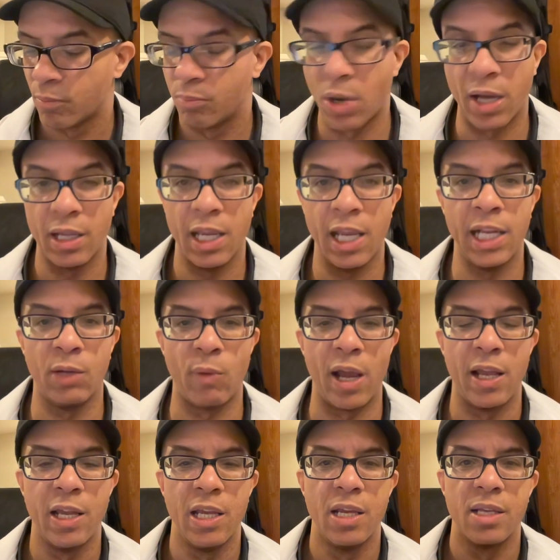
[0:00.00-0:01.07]
But anyway,
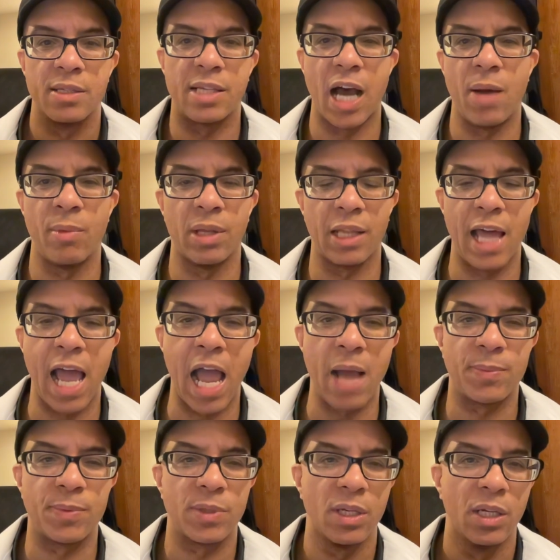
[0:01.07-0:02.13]
Solomon
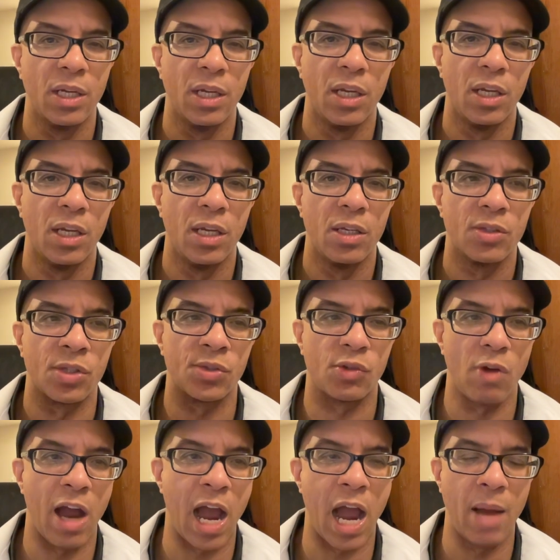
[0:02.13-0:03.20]
Labs,
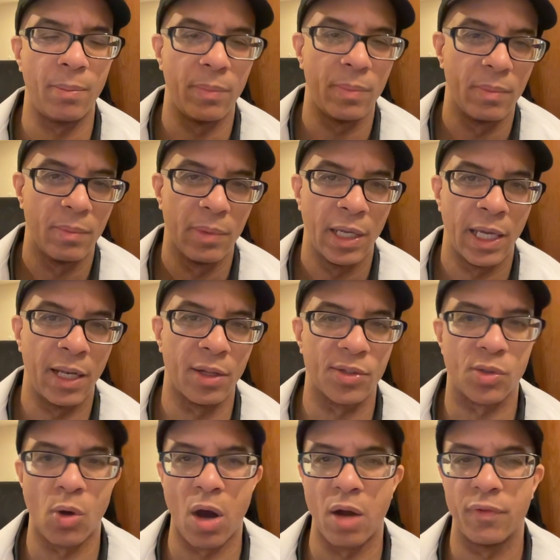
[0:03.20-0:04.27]
subscribe, hit
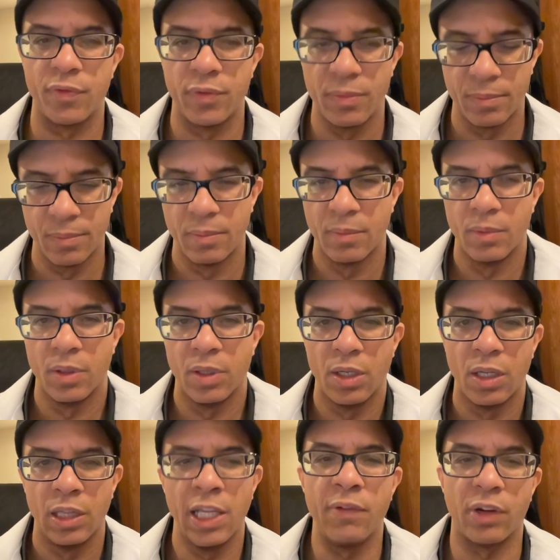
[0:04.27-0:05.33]
us off,
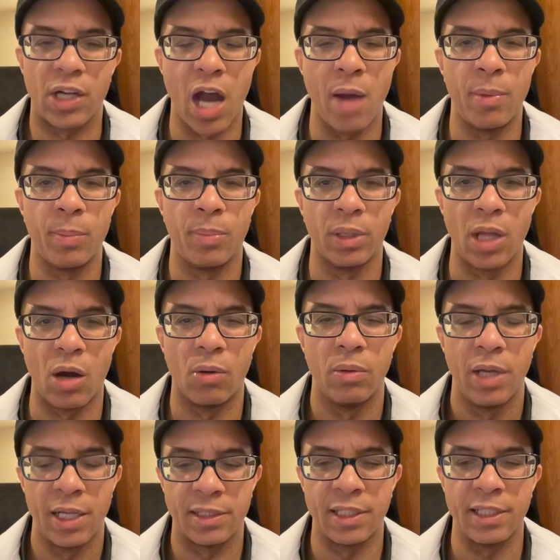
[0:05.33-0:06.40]
leave a comment below.
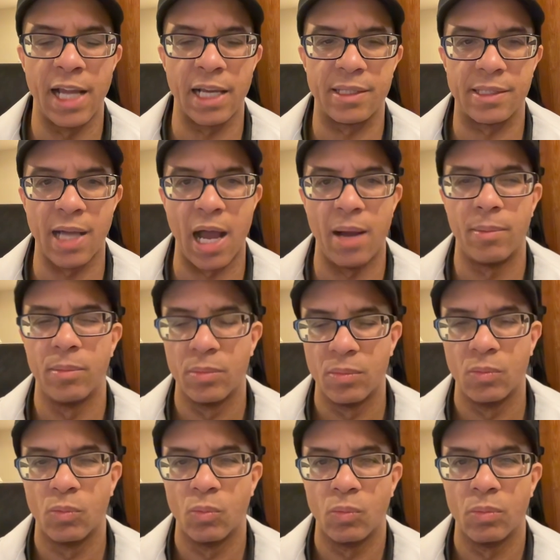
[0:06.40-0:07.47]
Until next time,
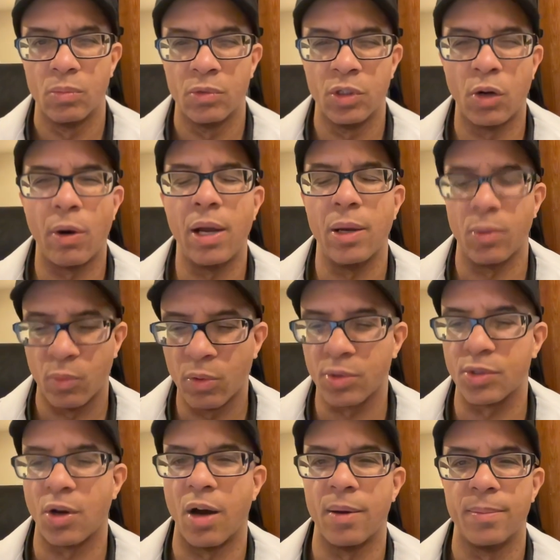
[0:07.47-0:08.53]
you know what? We'll
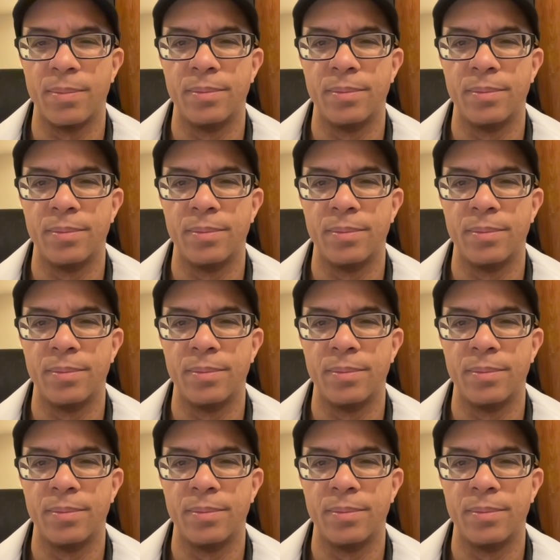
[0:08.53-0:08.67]
talk.